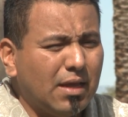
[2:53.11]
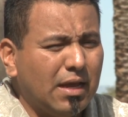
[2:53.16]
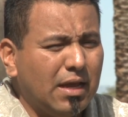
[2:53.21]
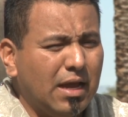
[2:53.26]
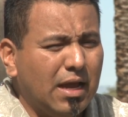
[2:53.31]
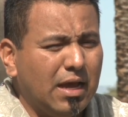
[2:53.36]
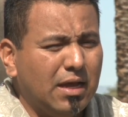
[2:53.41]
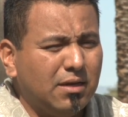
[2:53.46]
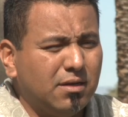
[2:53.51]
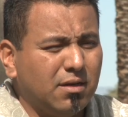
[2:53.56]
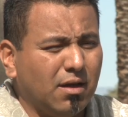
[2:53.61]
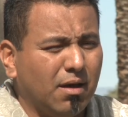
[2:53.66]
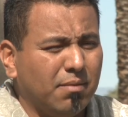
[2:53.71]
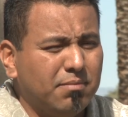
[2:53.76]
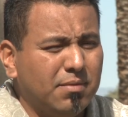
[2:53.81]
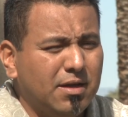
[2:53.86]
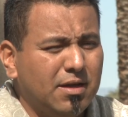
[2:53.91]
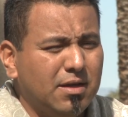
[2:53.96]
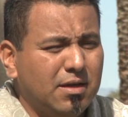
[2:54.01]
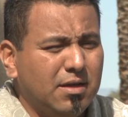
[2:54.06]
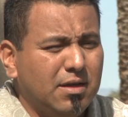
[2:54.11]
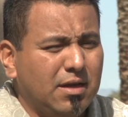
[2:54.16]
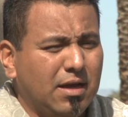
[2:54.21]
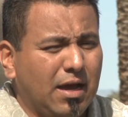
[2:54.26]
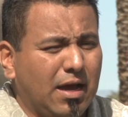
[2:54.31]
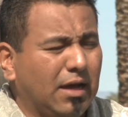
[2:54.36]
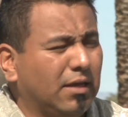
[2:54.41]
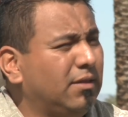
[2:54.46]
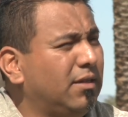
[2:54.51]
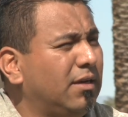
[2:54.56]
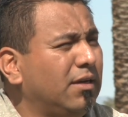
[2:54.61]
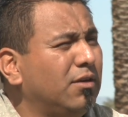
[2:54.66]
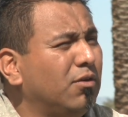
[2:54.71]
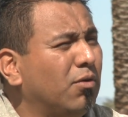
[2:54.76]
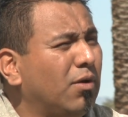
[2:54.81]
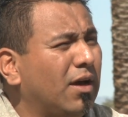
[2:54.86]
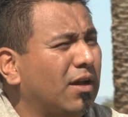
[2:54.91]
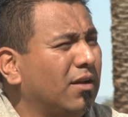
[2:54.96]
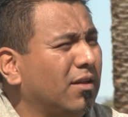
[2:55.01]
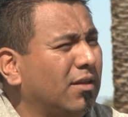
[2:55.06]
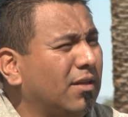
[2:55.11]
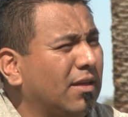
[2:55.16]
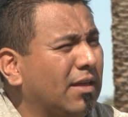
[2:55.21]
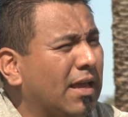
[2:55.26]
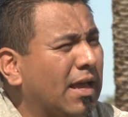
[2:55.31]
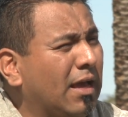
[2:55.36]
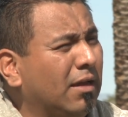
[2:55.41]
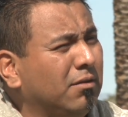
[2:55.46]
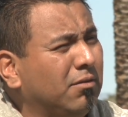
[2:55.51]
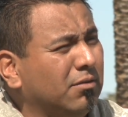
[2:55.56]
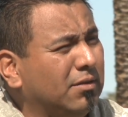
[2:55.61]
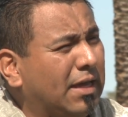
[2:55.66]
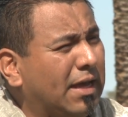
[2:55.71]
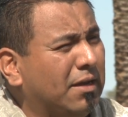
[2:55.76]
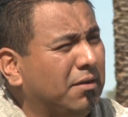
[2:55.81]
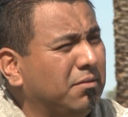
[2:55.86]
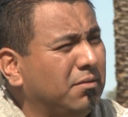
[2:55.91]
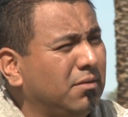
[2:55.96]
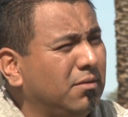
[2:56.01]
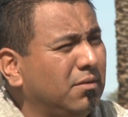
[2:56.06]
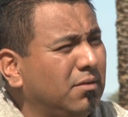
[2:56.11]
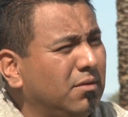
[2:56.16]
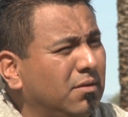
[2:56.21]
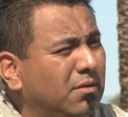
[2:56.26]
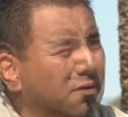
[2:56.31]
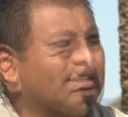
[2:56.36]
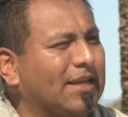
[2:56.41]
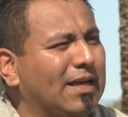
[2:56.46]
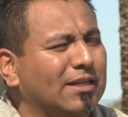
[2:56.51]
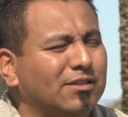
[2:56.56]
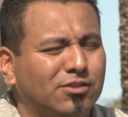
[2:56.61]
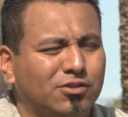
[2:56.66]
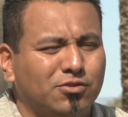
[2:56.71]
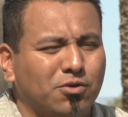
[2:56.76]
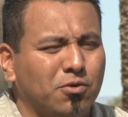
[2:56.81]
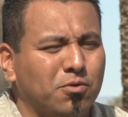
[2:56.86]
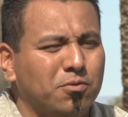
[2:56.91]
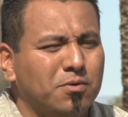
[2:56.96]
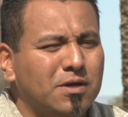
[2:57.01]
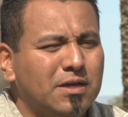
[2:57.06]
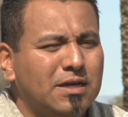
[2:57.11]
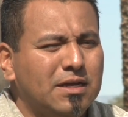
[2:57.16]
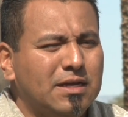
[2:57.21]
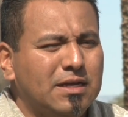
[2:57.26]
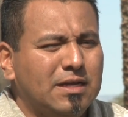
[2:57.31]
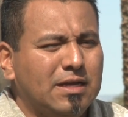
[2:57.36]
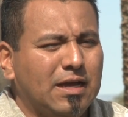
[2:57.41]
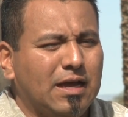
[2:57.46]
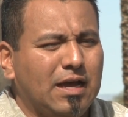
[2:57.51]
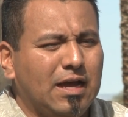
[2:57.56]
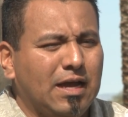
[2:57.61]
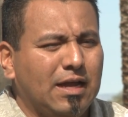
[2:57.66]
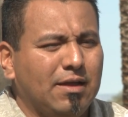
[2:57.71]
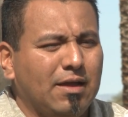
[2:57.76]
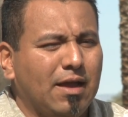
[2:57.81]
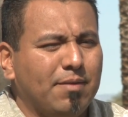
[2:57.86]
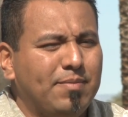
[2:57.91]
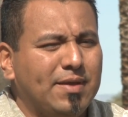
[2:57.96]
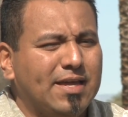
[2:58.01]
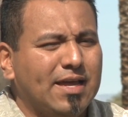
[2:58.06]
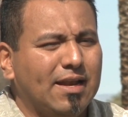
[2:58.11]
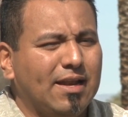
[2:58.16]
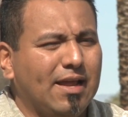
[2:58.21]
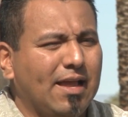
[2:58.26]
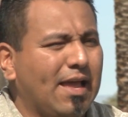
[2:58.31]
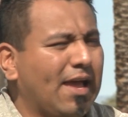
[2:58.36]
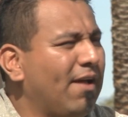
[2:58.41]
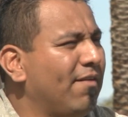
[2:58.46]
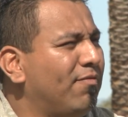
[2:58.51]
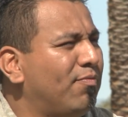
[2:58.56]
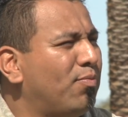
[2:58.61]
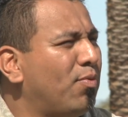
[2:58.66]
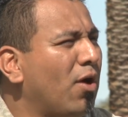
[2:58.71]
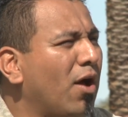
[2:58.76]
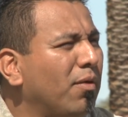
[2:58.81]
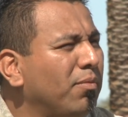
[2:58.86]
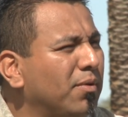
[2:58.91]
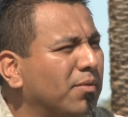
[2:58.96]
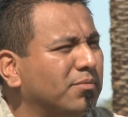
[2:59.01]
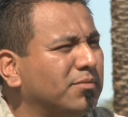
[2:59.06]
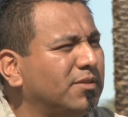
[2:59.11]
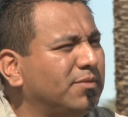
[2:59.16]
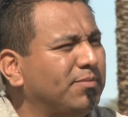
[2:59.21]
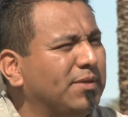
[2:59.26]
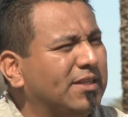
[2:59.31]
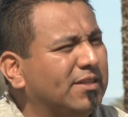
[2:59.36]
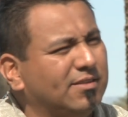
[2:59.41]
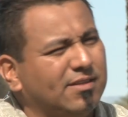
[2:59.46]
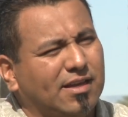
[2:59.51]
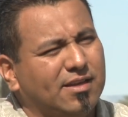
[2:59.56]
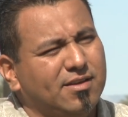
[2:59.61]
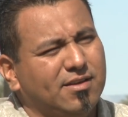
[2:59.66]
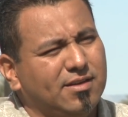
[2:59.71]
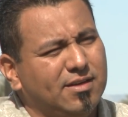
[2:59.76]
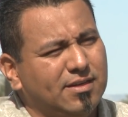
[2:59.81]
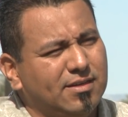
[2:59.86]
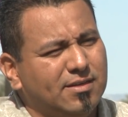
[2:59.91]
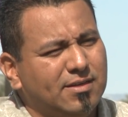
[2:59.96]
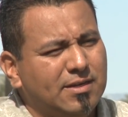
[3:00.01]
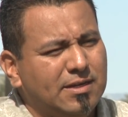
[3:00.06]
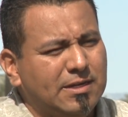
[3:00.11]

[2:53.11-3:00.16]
And I didn't know how to handle that. And so I began to have problems because I couldn't